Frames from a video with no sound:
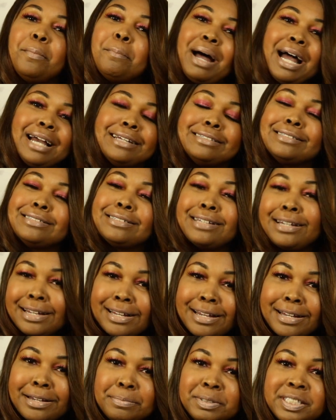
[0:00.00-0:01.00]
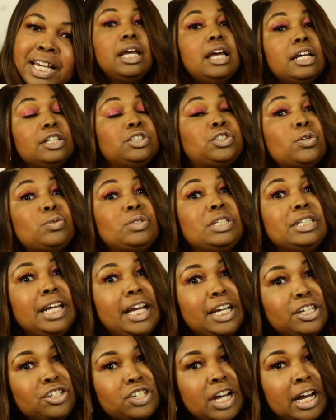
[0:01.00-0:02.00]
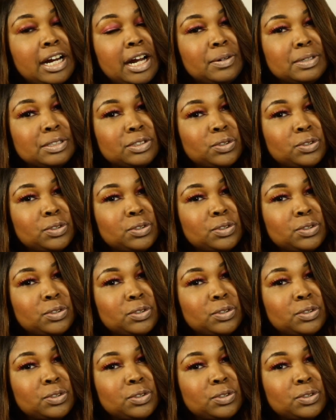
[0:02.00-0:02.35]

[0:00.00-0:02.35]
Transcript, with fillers: my subs. So today's shout out is